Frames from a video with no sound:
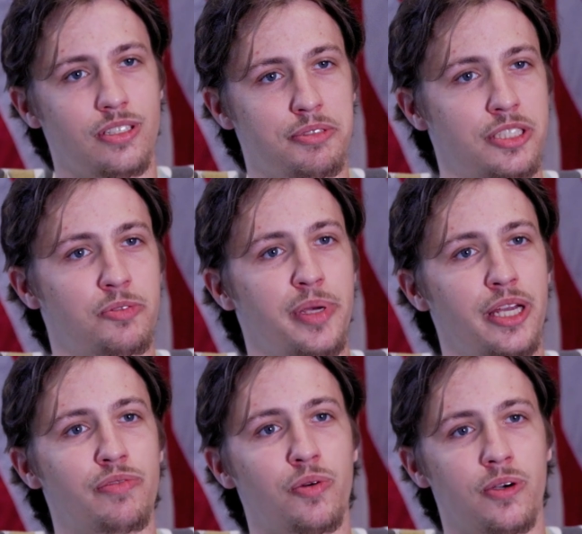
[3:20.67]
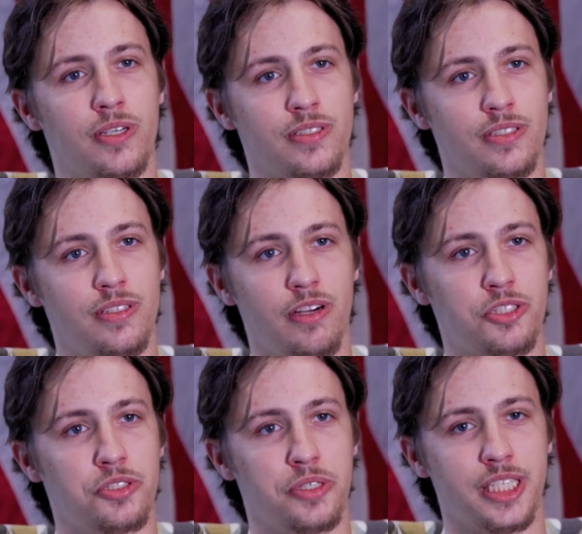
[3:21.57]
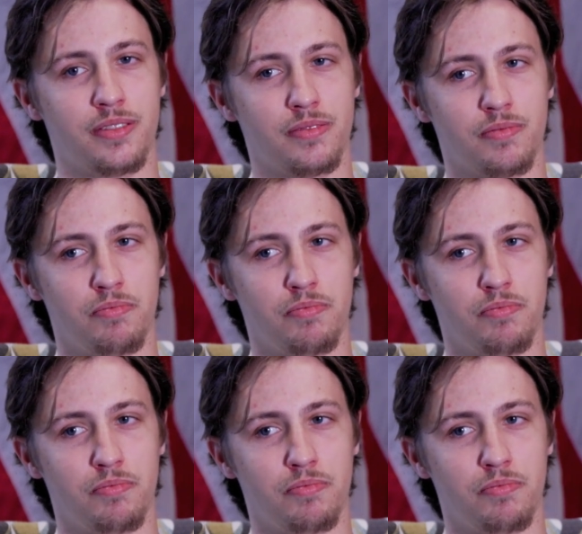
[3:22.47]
I mean, it's paid for. You also get